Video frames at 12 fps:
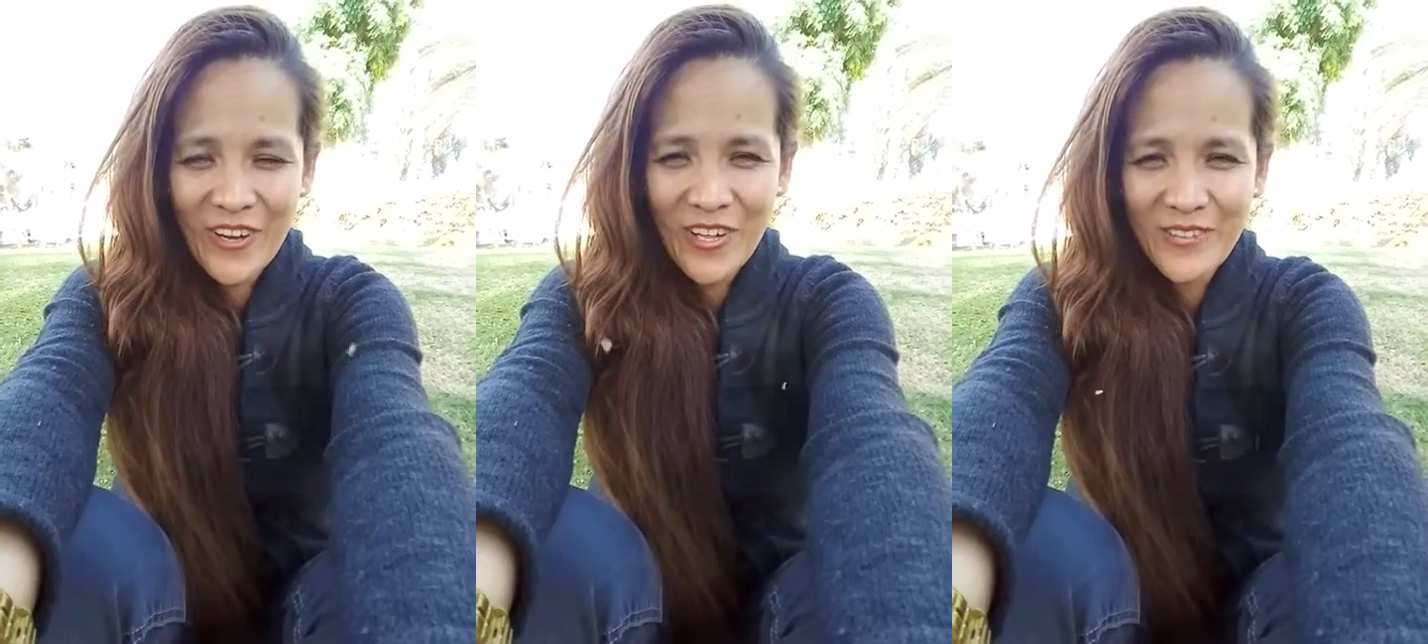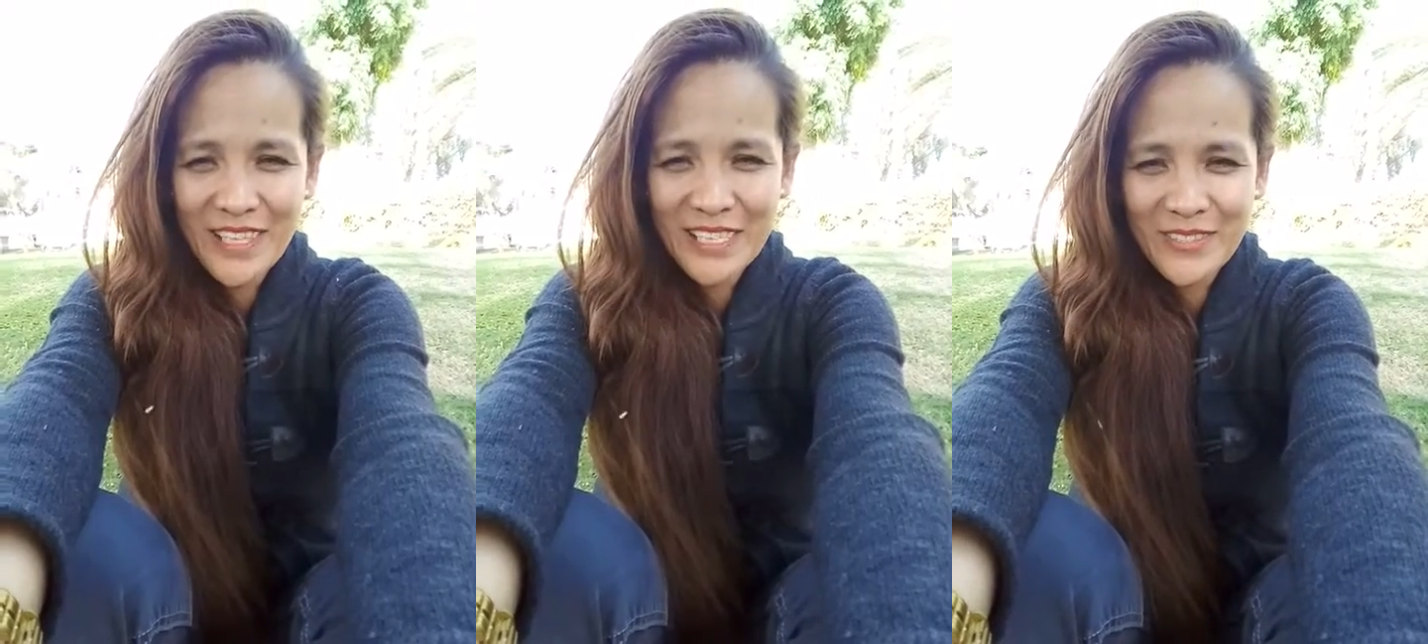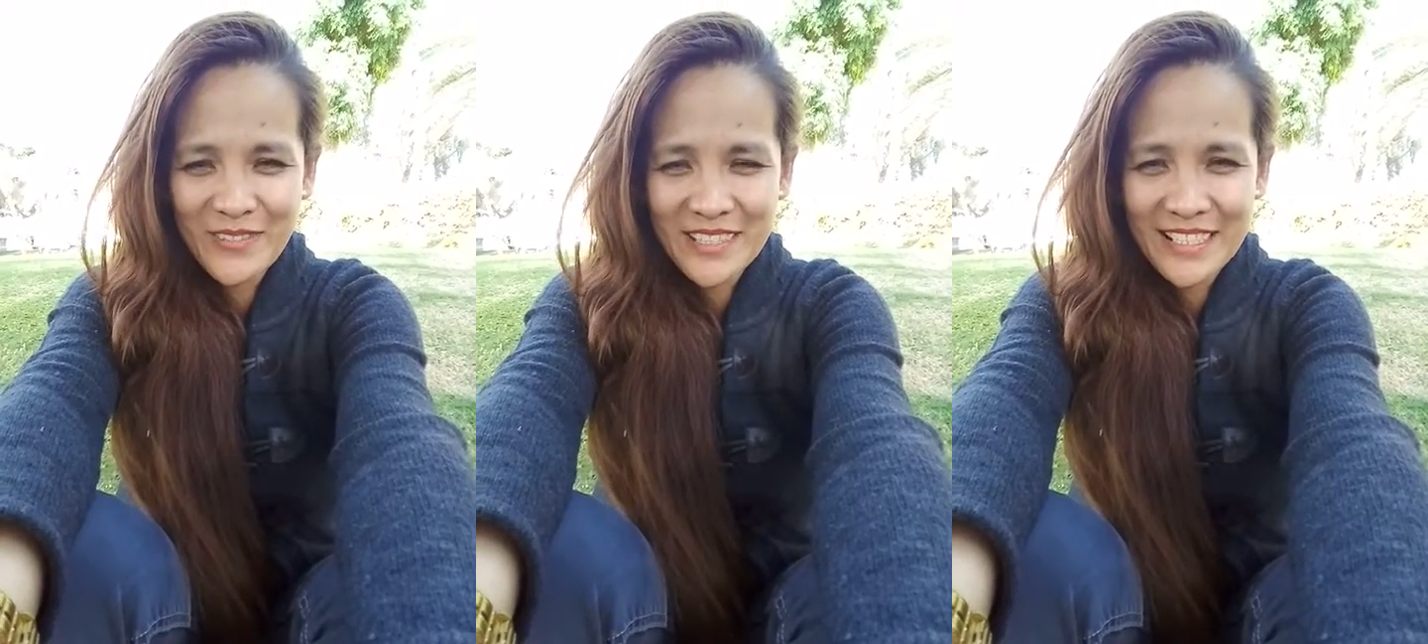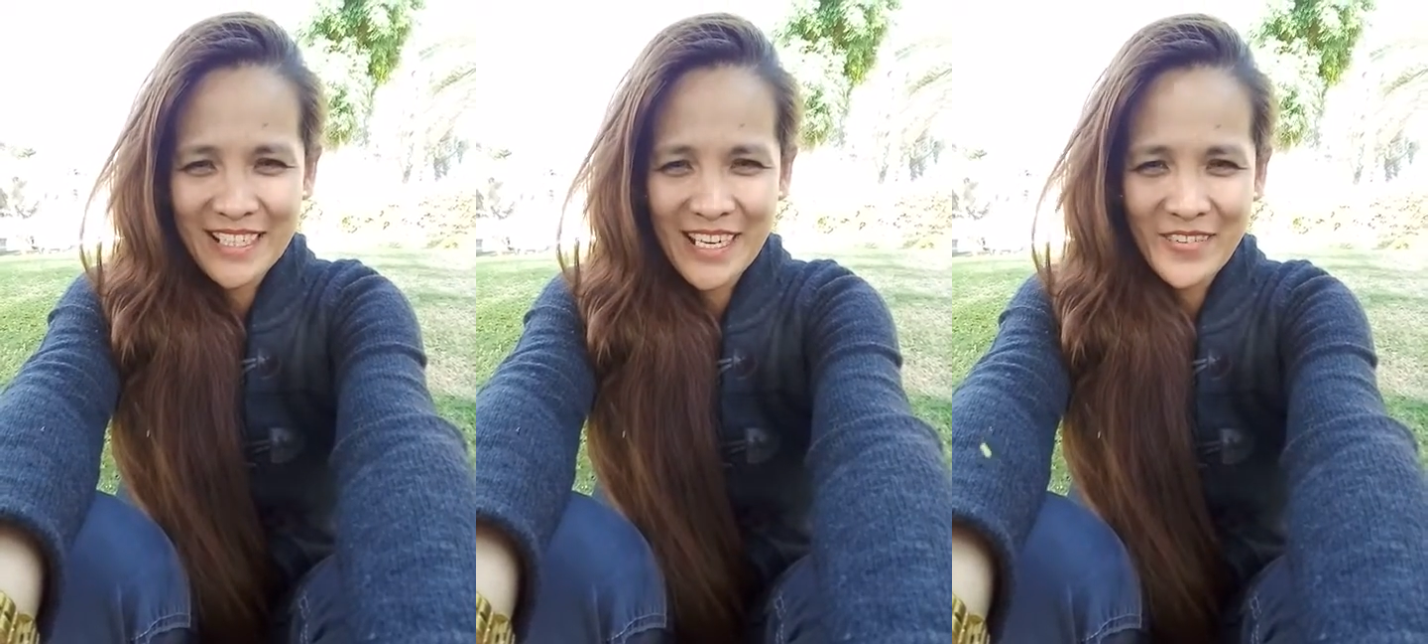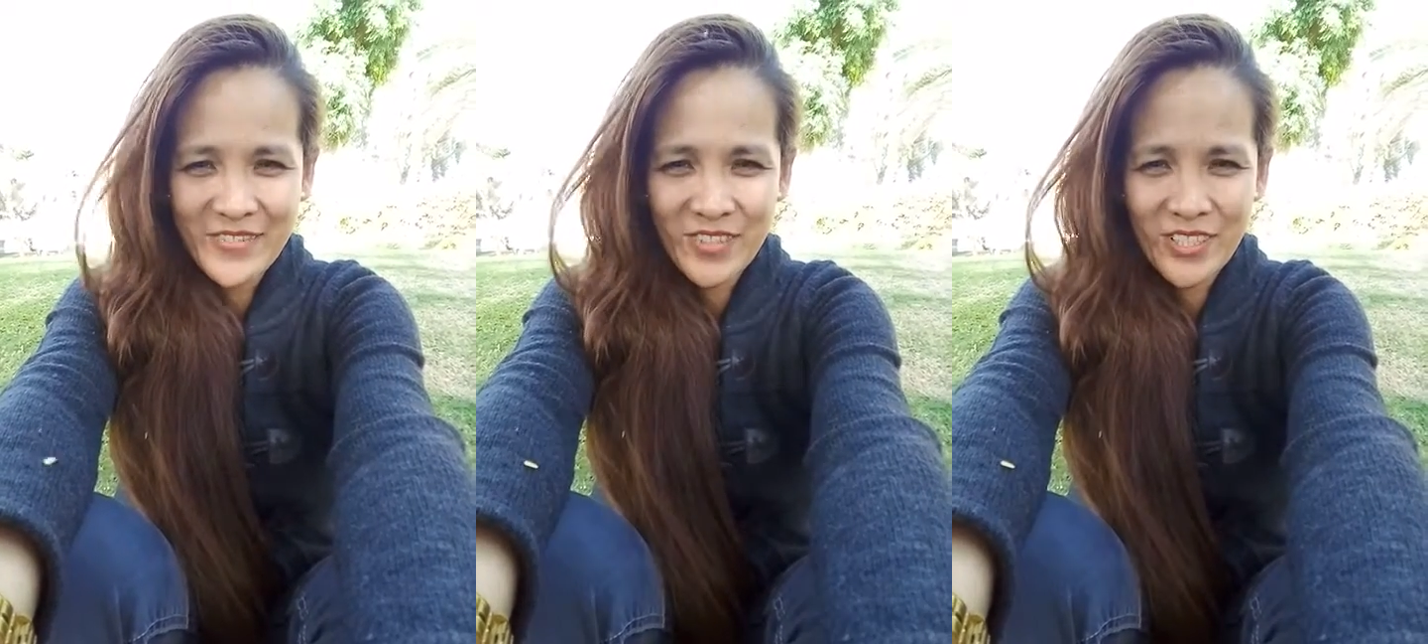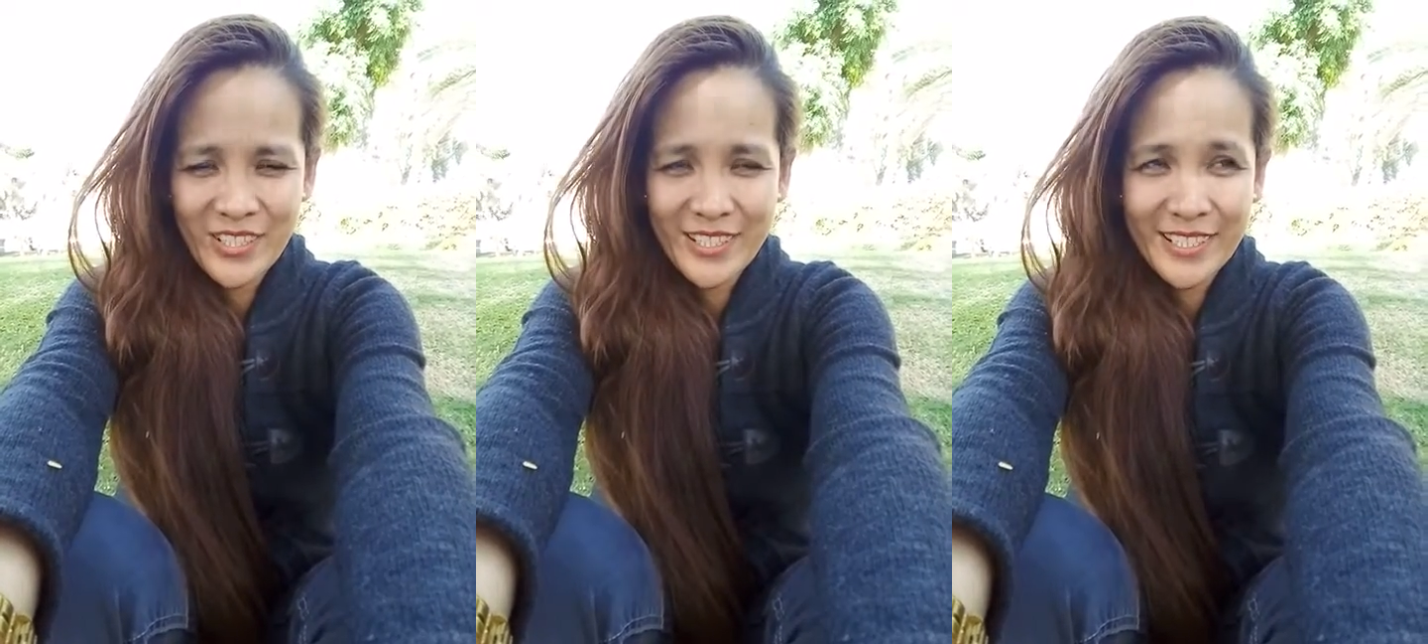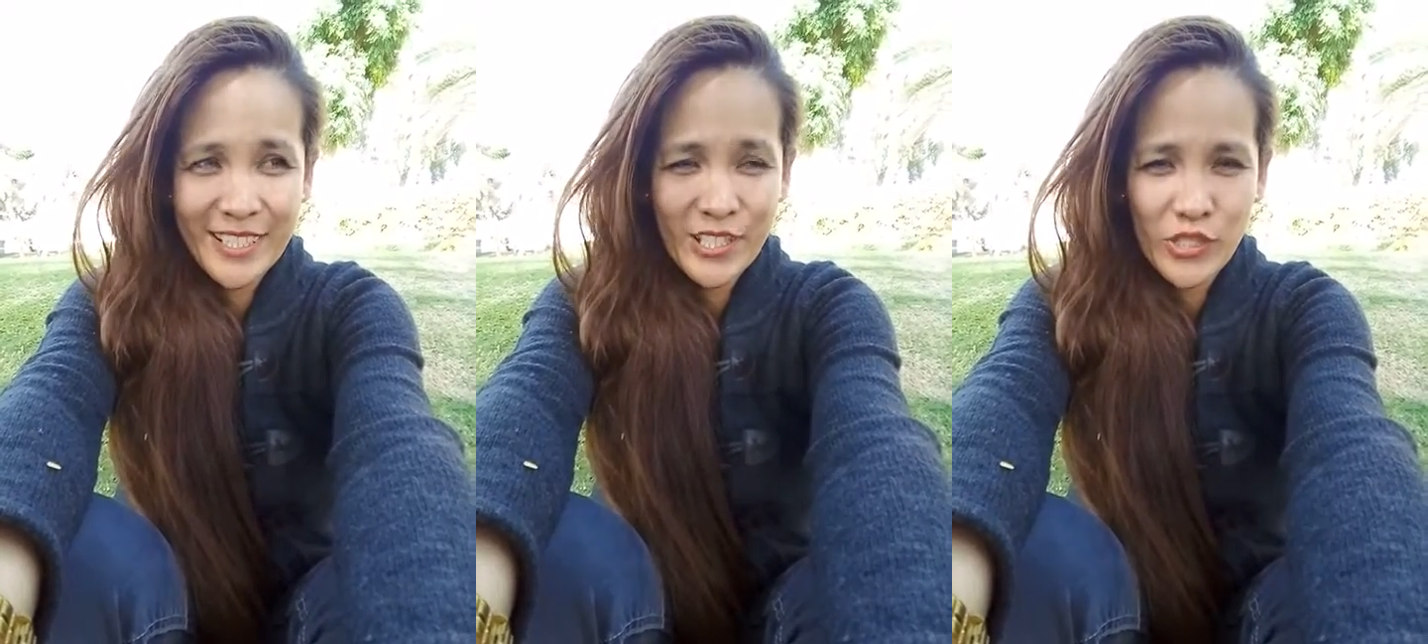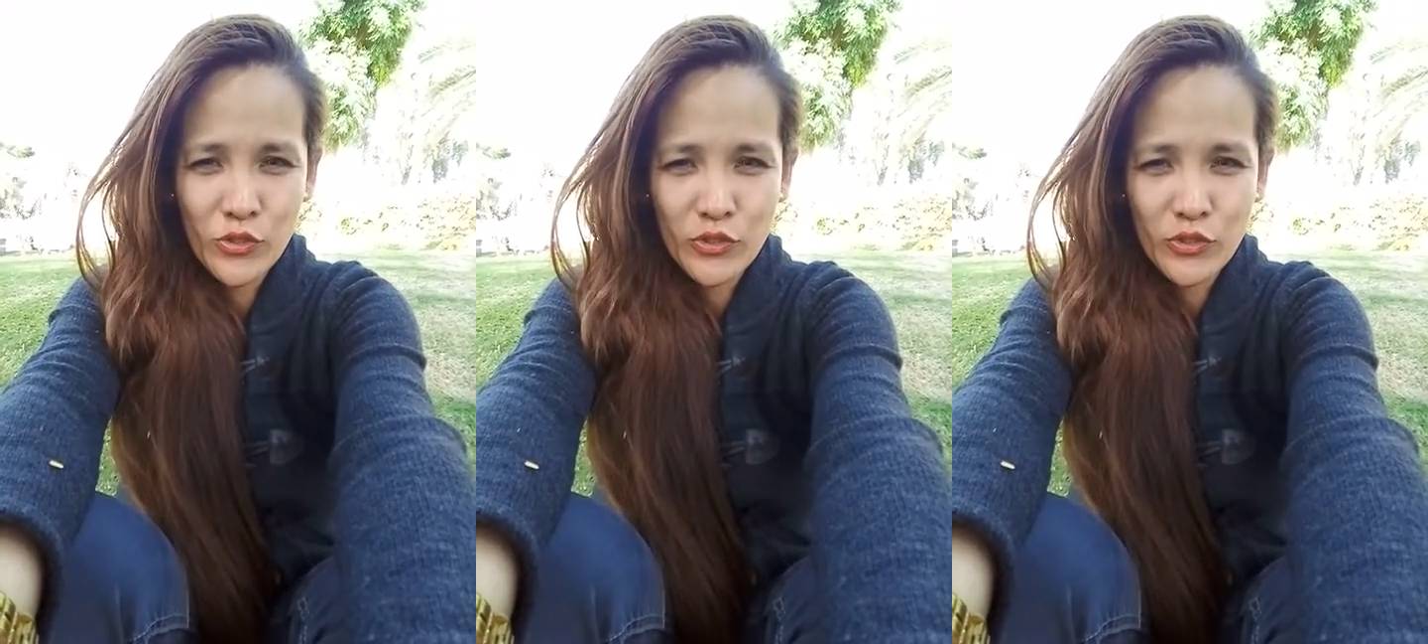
all my subscribers in